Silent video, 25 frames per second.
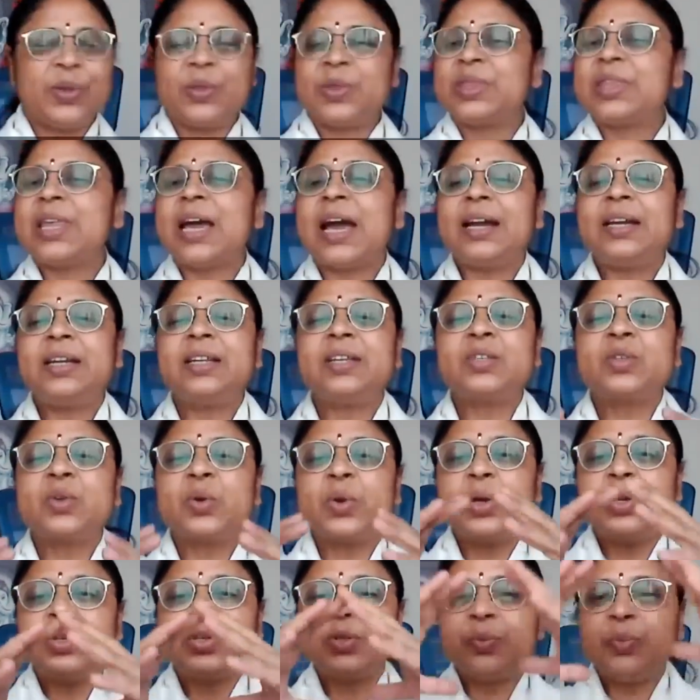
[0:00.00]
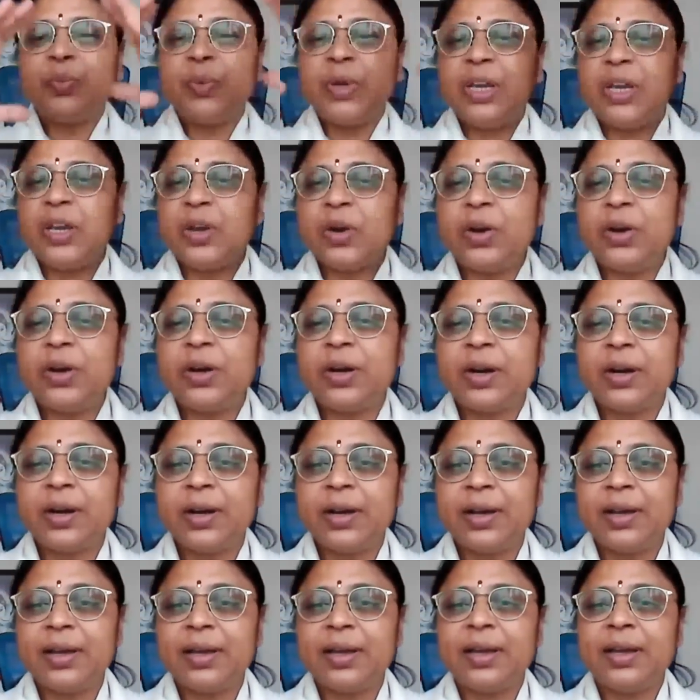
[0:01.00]
That is going to be your
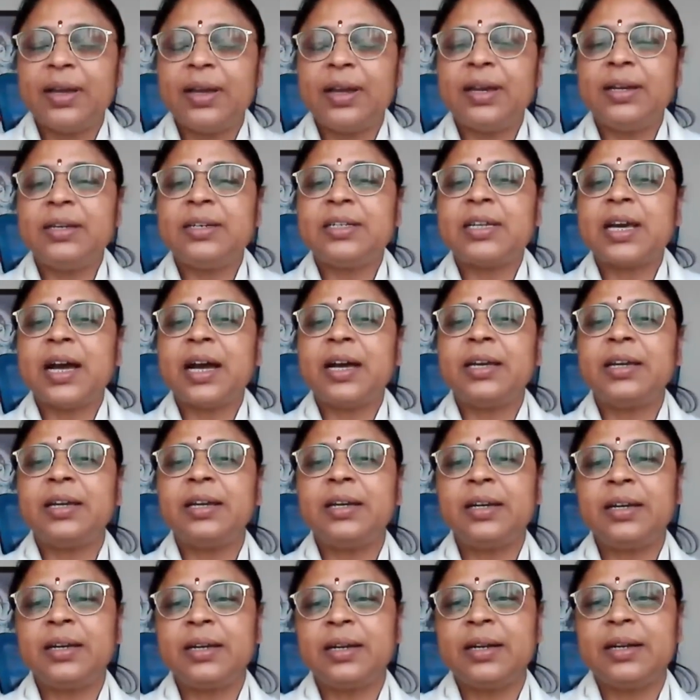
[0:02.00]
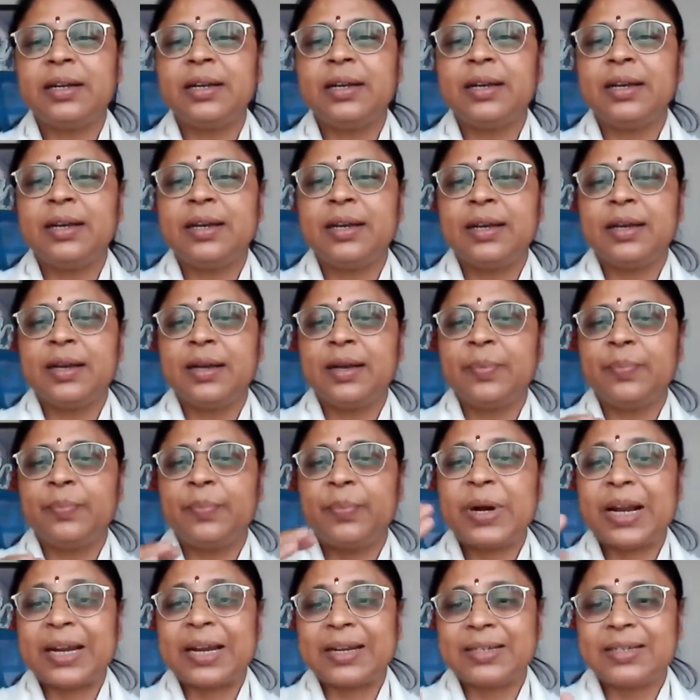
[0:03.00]
entire
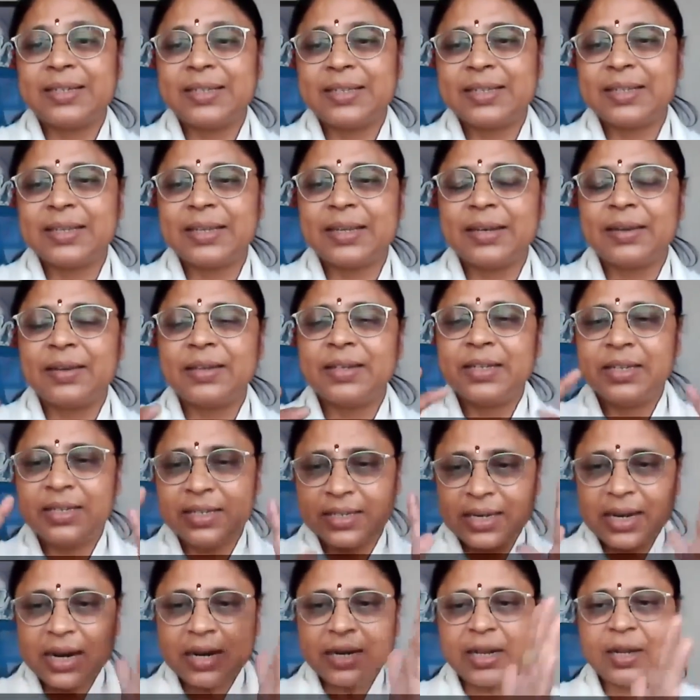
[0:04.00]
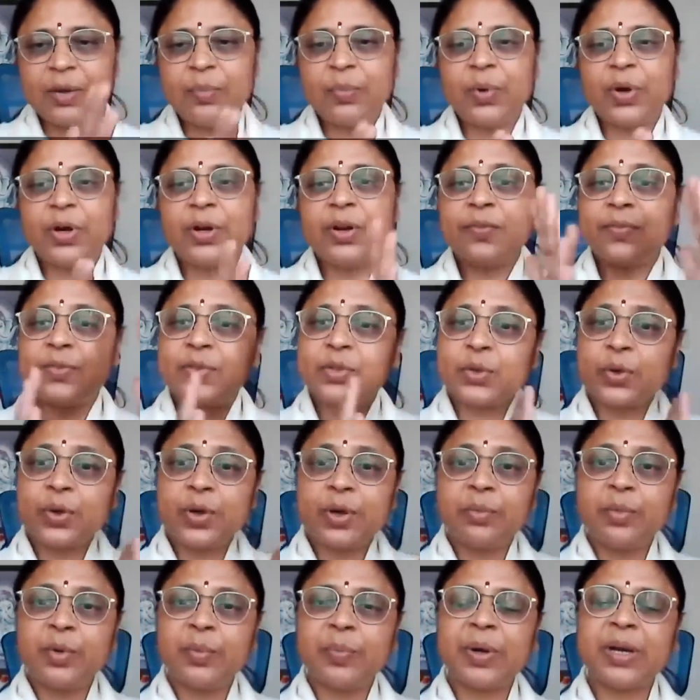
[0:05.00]
practice then. Starting point of
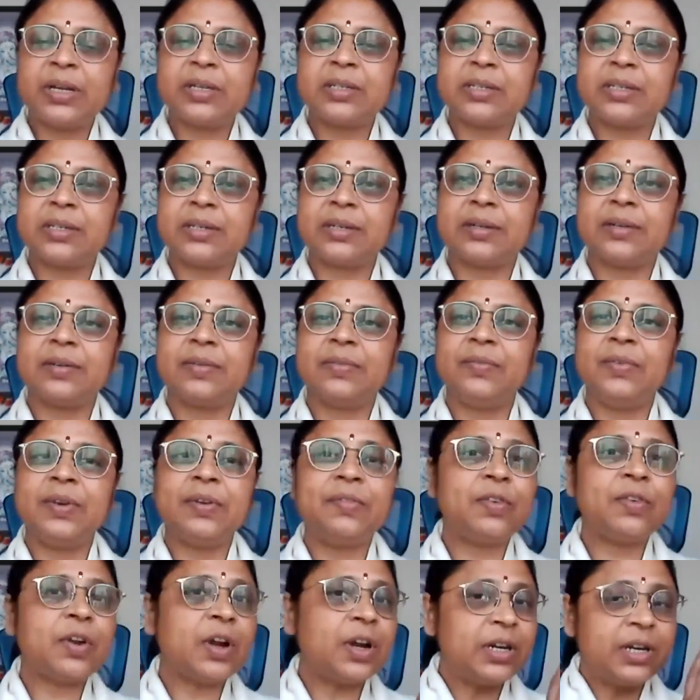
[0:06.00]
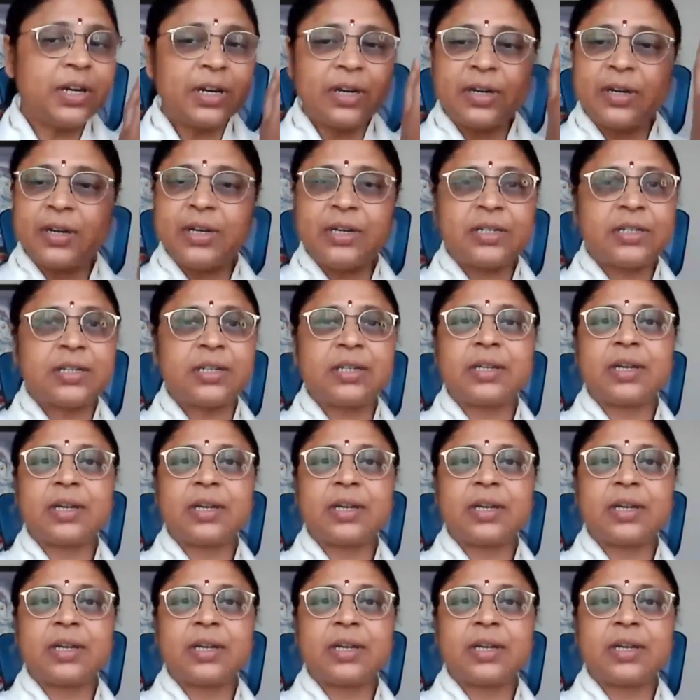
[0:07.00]
Soham upasana. We have not yet reached